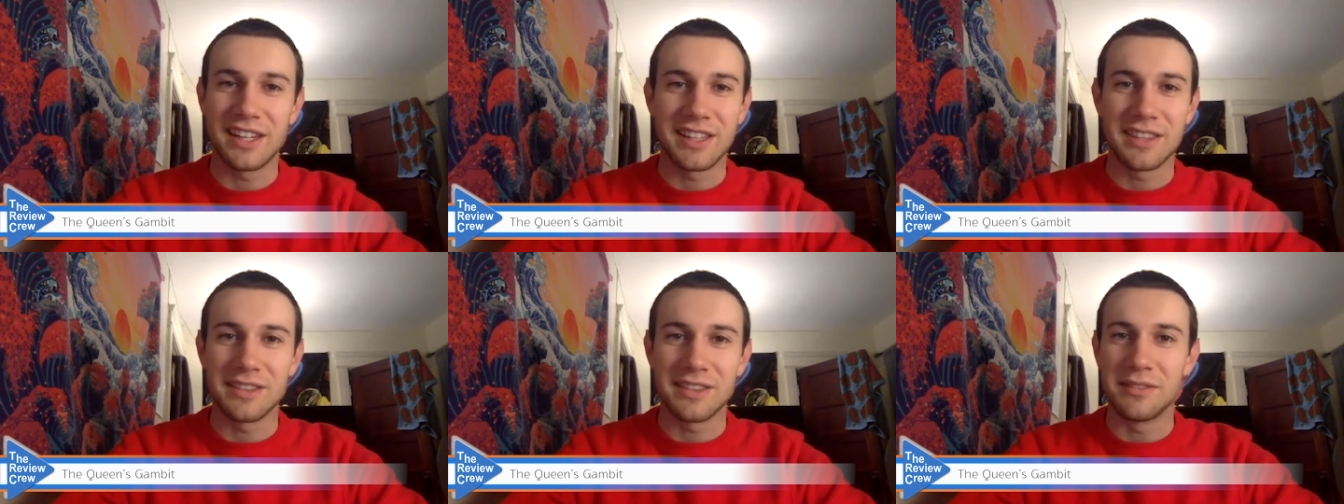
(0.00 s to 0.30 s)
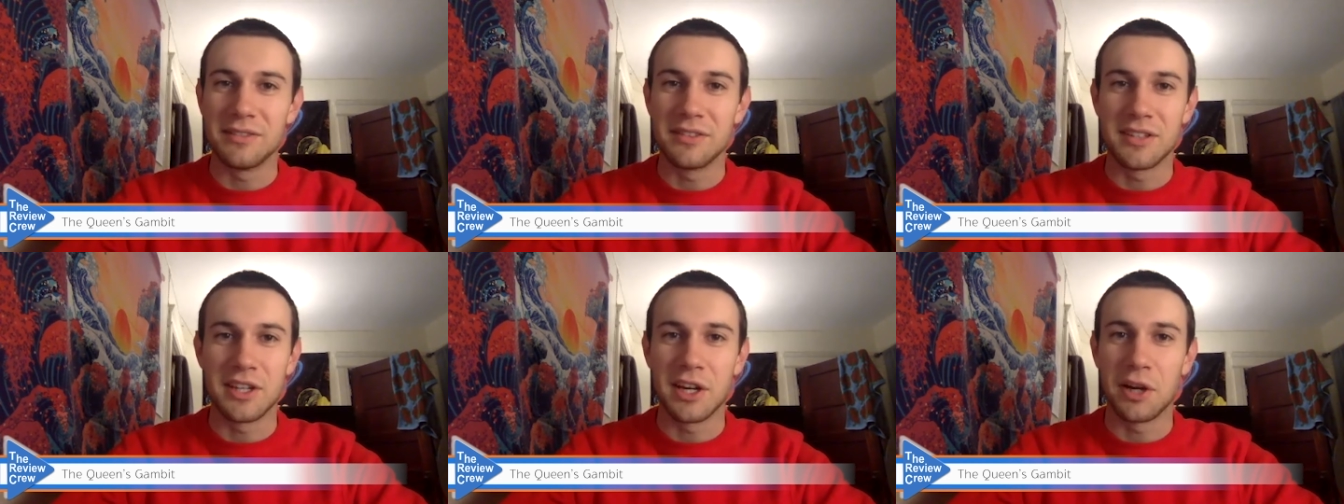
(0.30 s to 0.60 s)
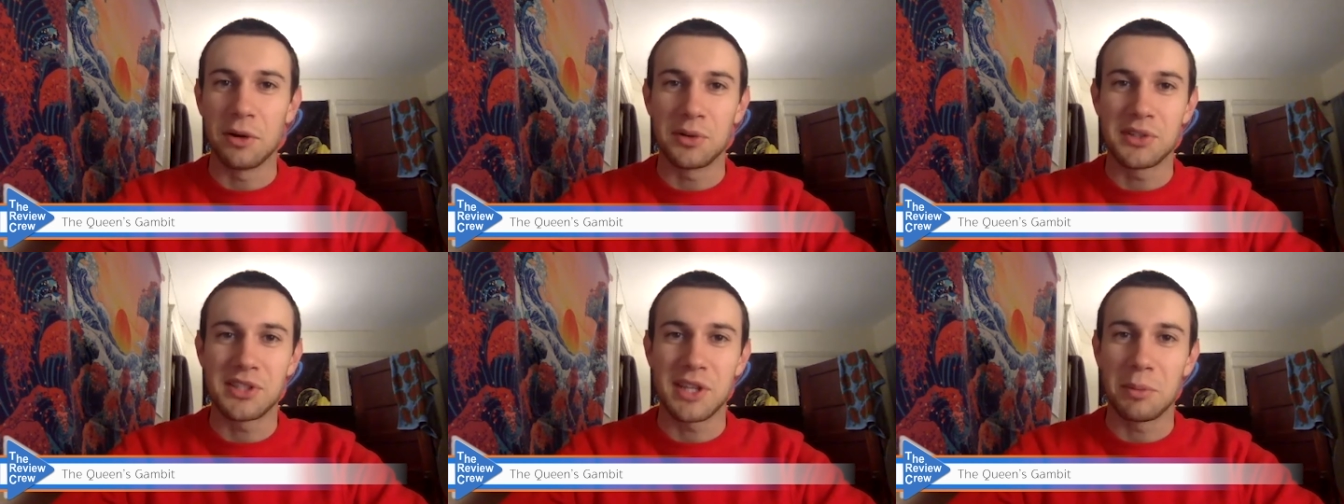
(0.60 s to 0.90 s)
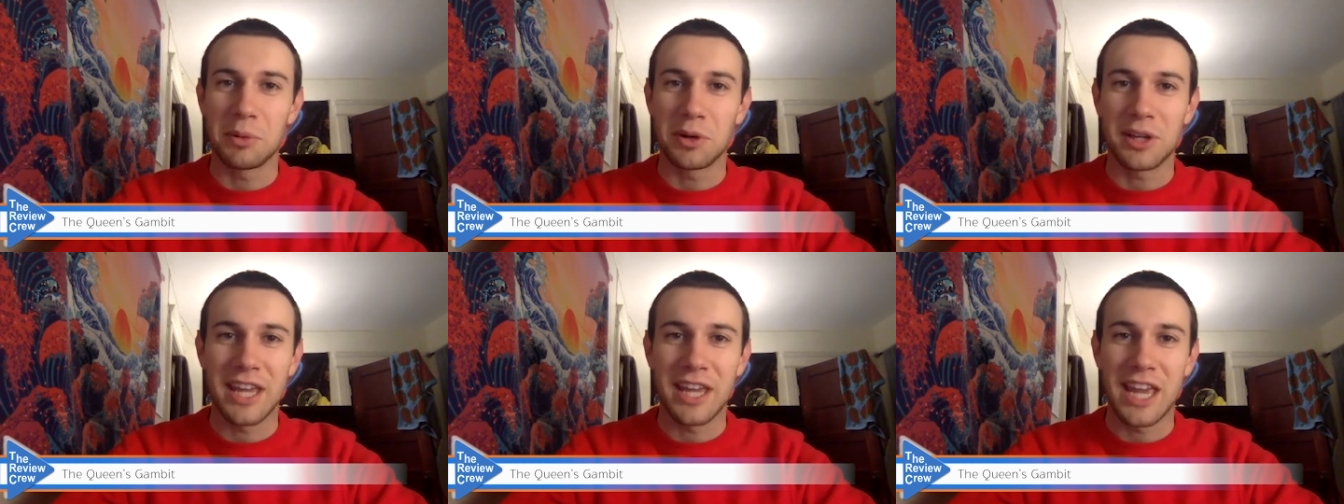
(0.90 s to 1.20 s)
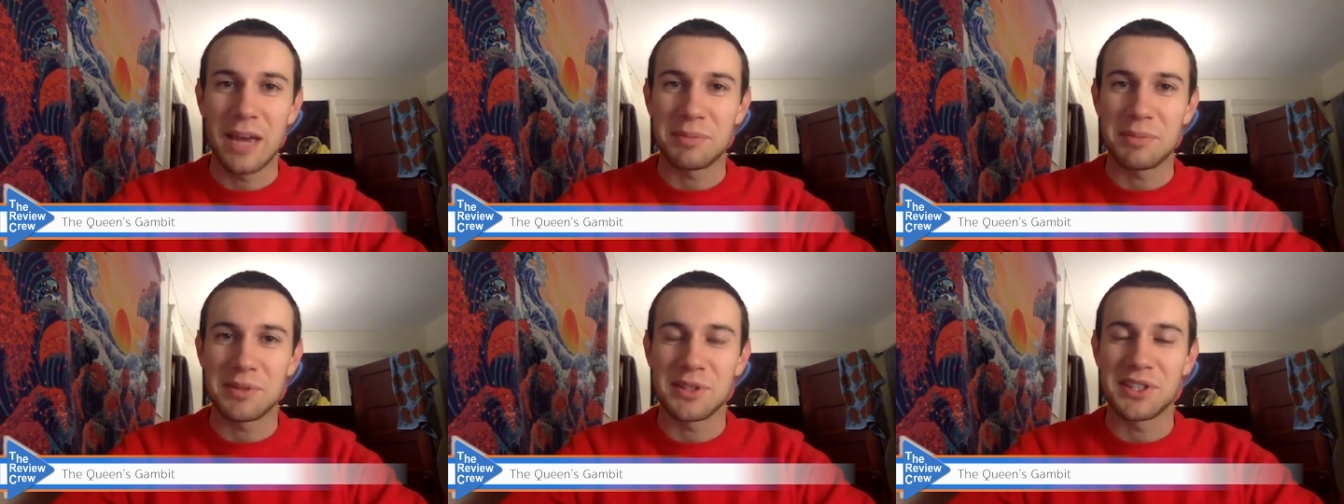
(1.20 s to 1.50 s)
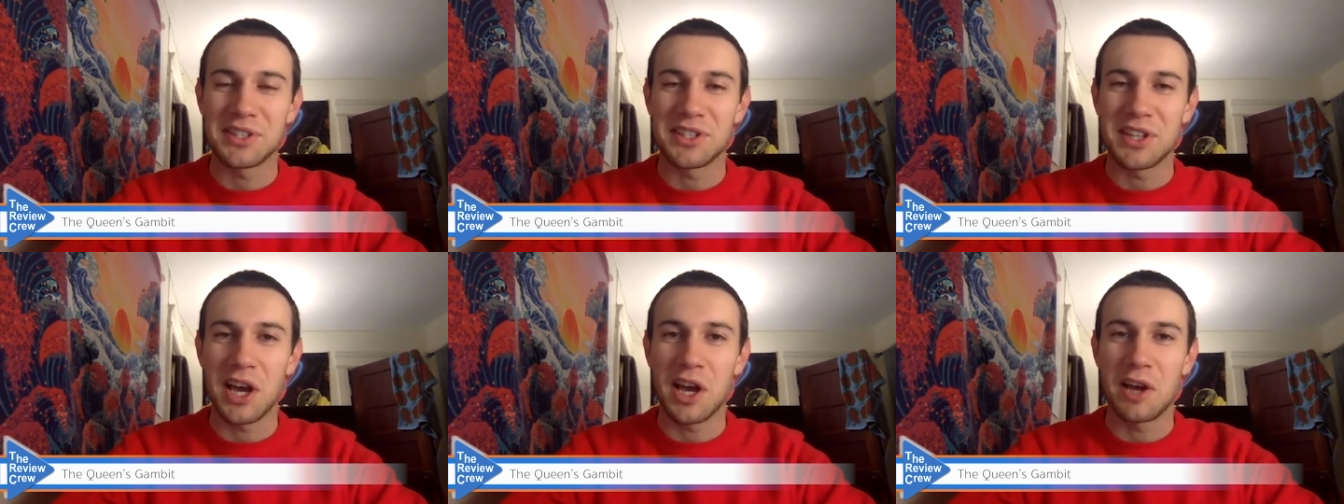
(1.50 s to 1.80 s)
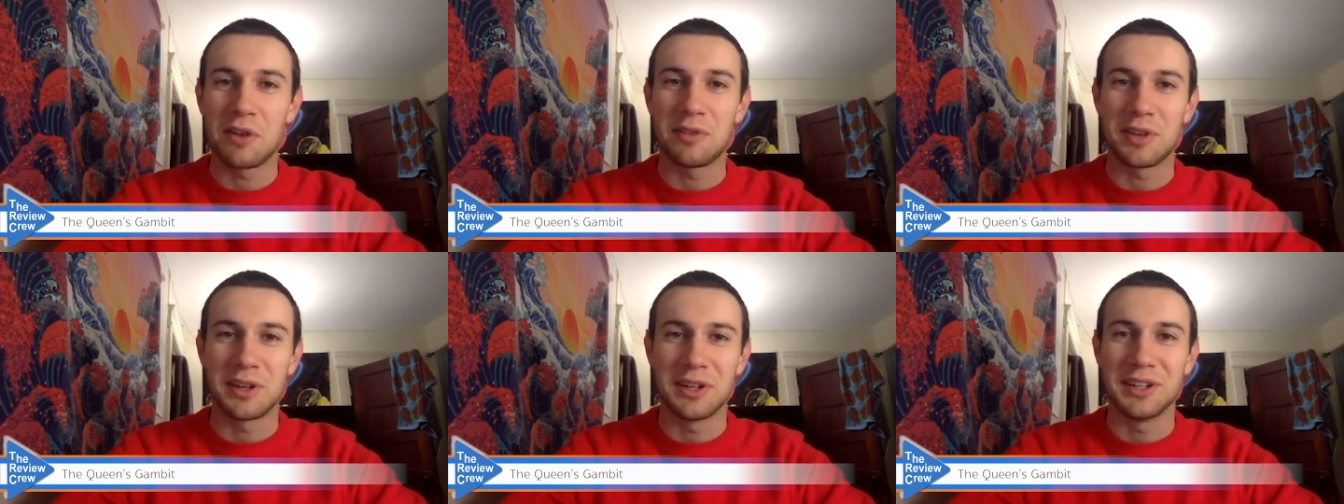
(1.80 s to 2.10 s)
and you know, summer camps and
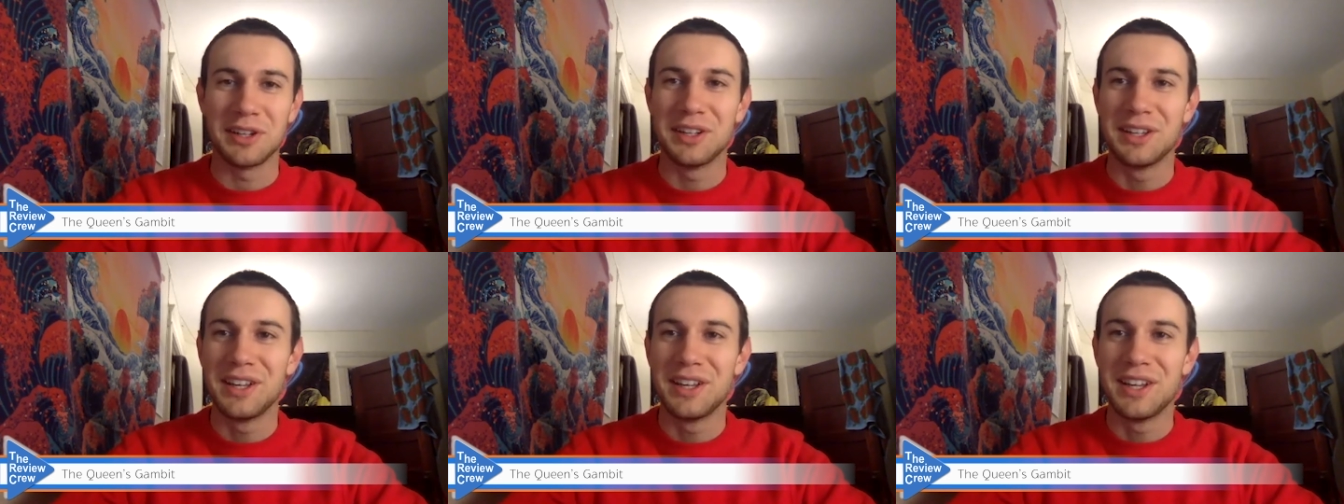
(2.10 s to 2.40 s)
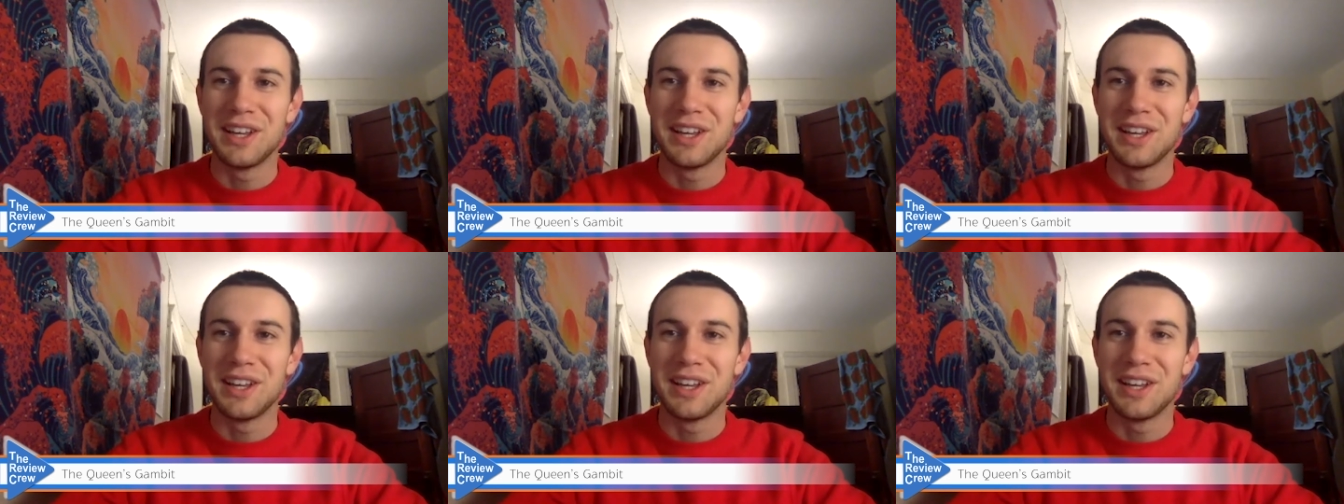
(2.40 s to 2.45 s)
stuff, and